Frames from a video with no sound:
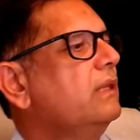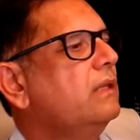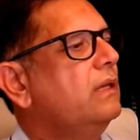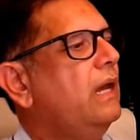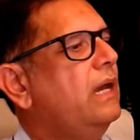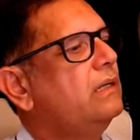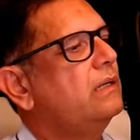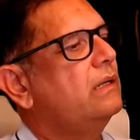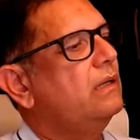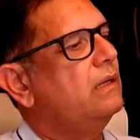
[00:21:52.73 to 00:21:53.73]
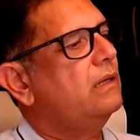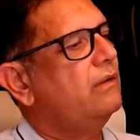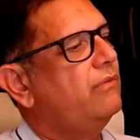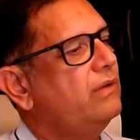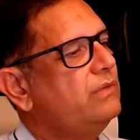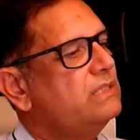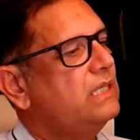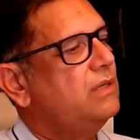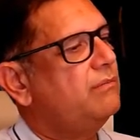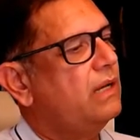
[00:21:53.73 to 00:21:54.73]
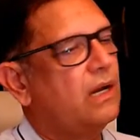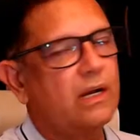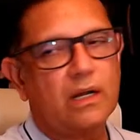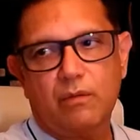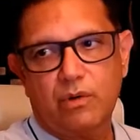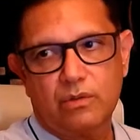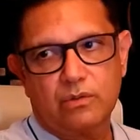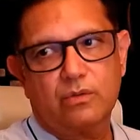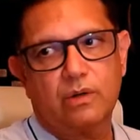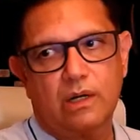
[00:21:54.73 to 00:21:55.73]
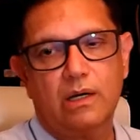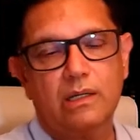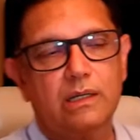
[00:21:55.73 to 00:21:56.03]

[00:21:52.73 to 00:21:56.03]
And when we say balagha about Quran,